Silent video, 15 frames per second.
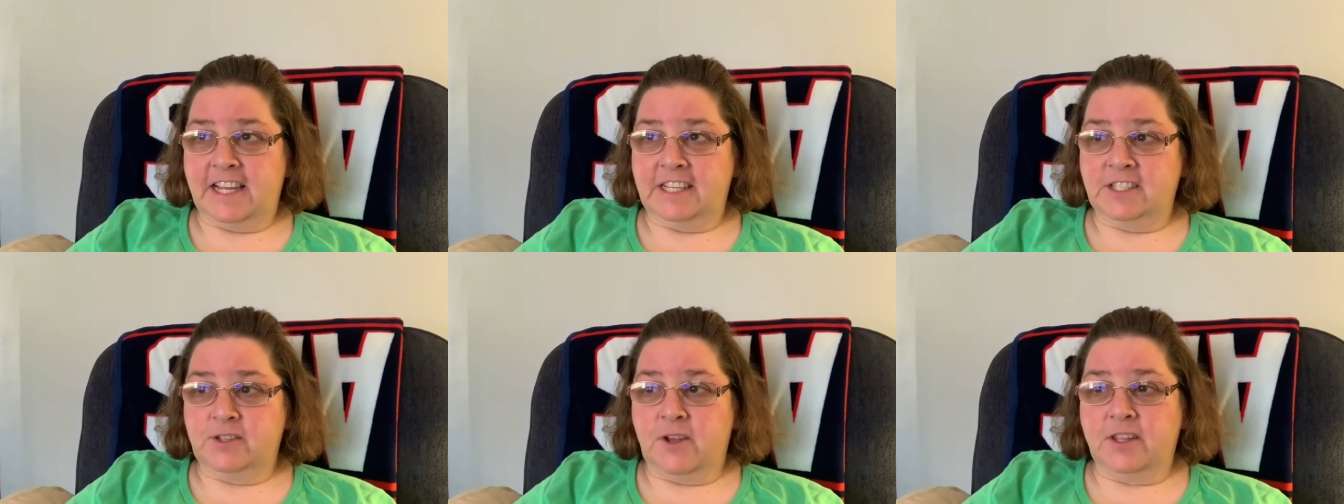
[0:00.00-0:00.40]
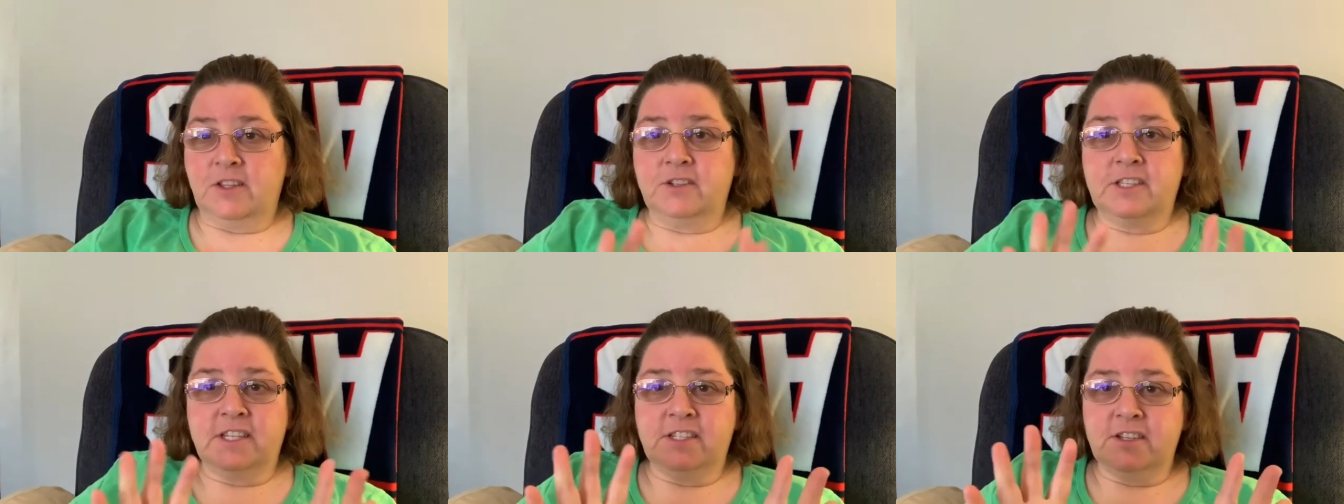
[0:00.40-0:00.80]
so I
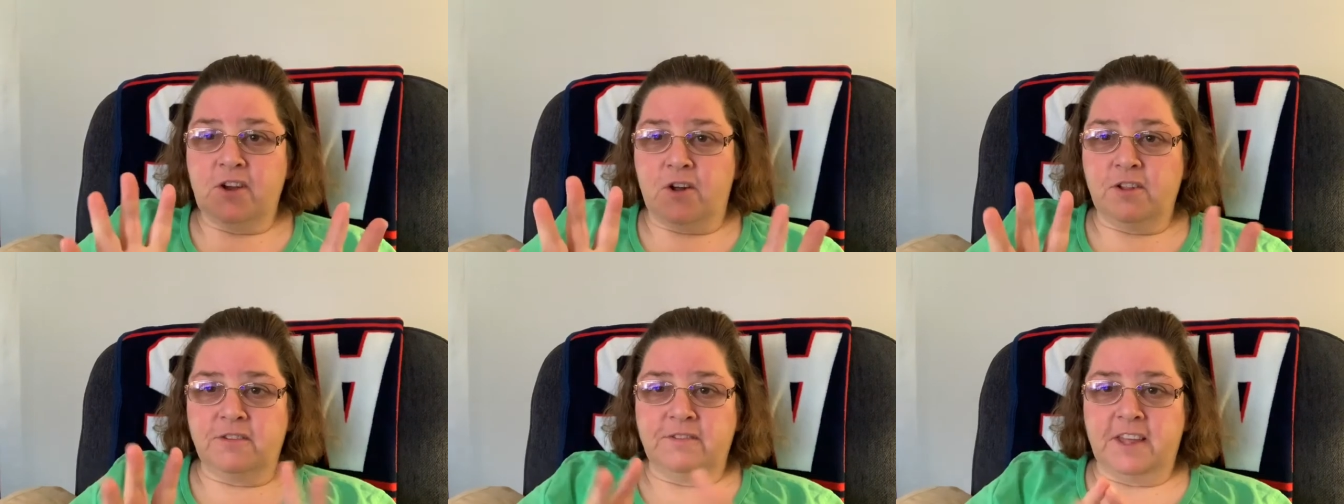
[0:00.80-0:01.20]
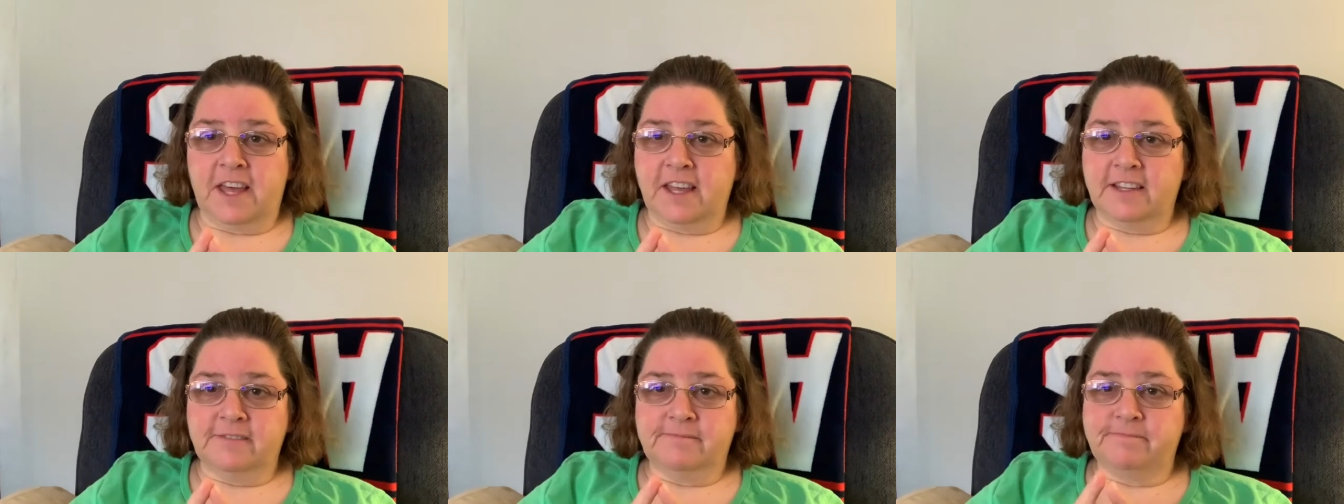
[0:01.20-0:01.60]
looked into all of
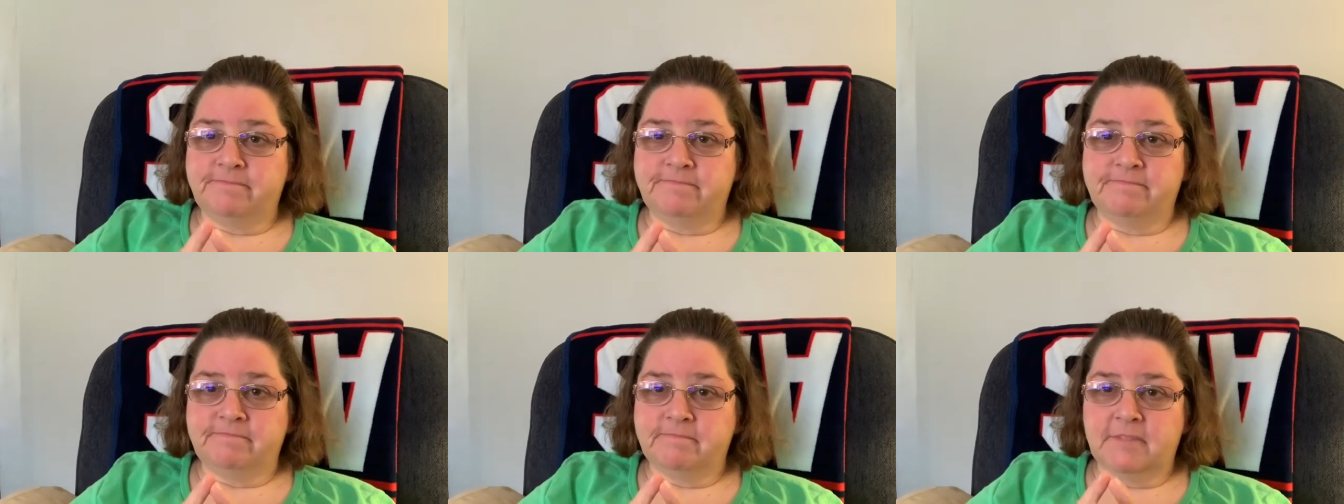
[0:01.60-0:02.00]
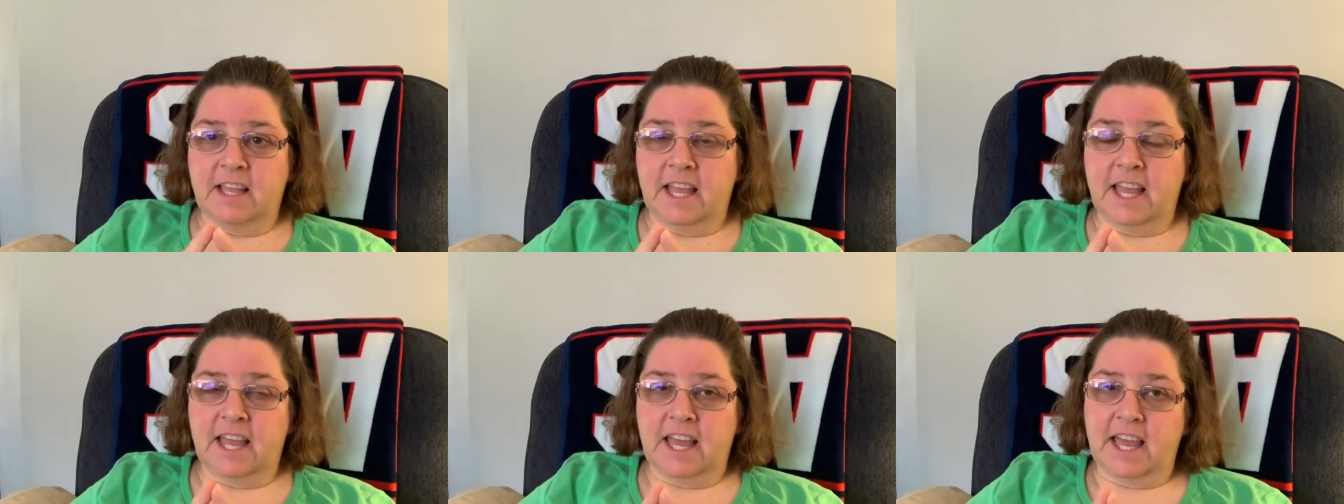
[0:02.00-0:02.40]
that.
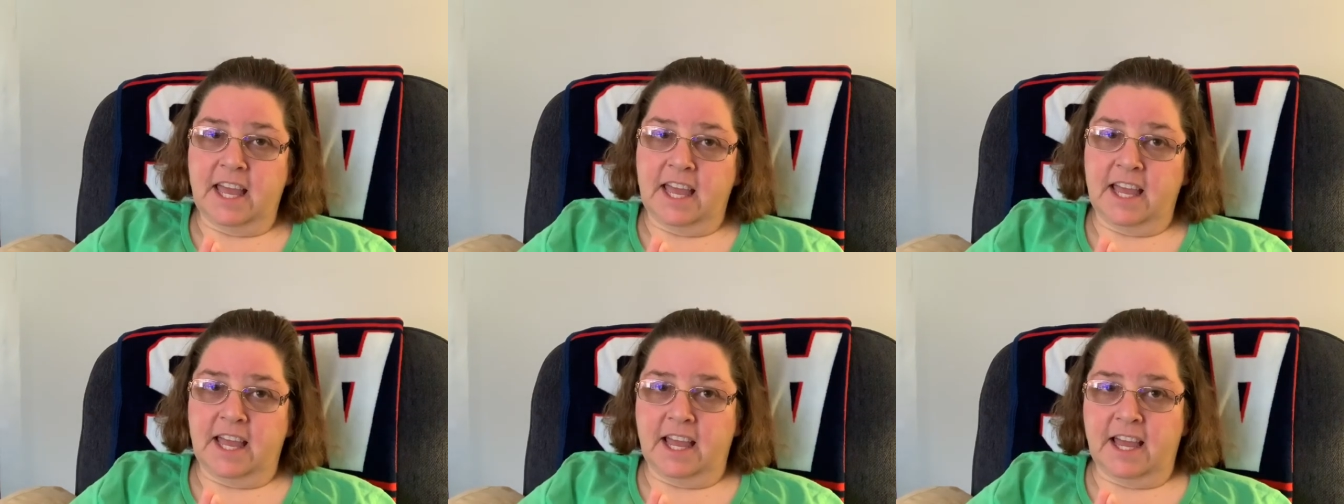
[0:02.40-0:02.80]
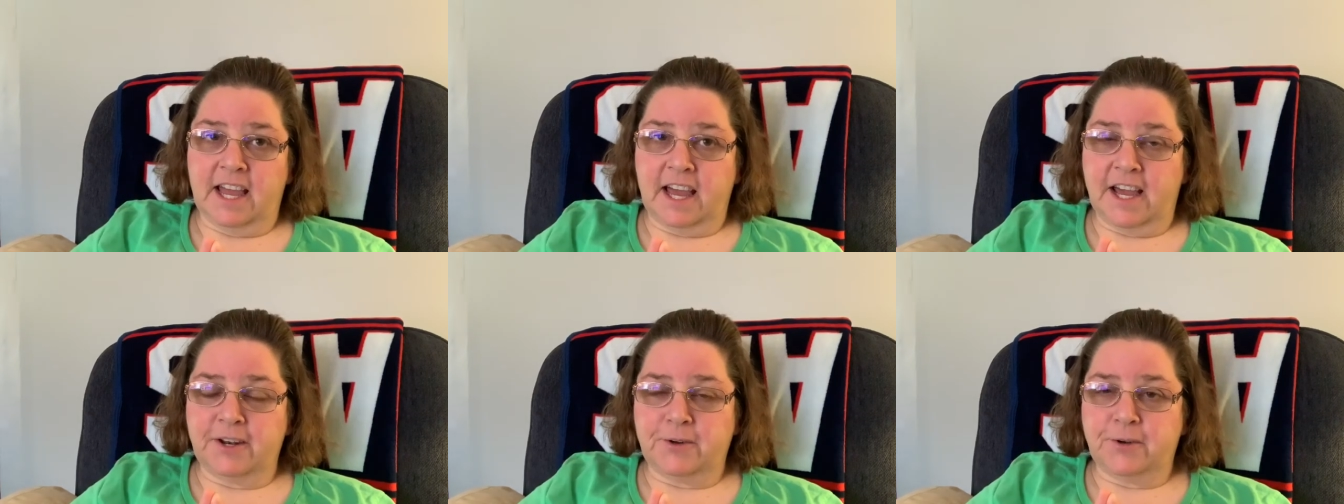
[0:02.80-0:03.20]

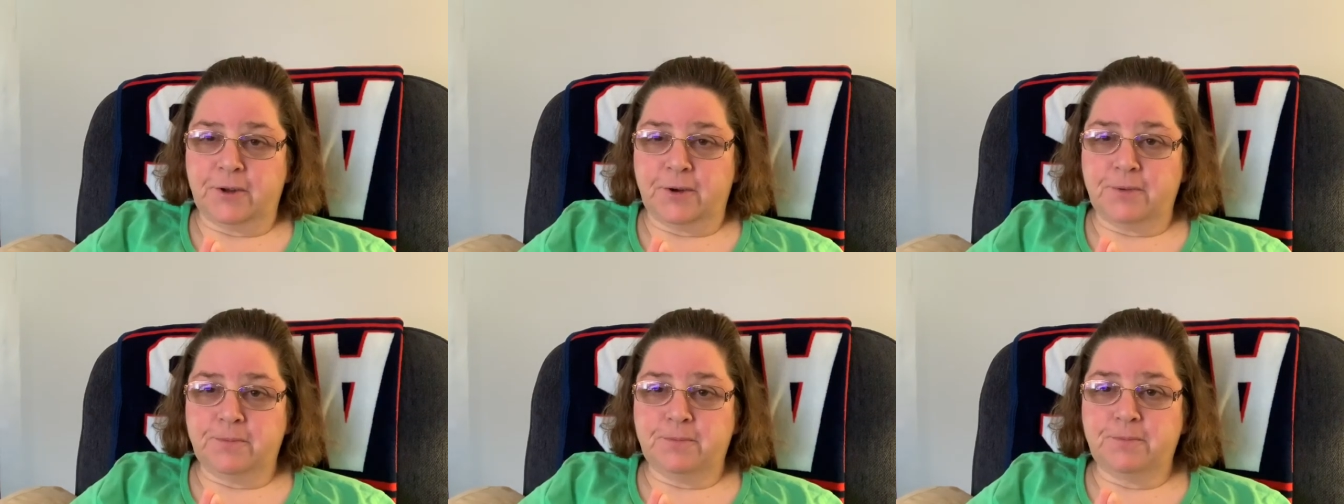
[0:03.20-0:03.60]
I don't know,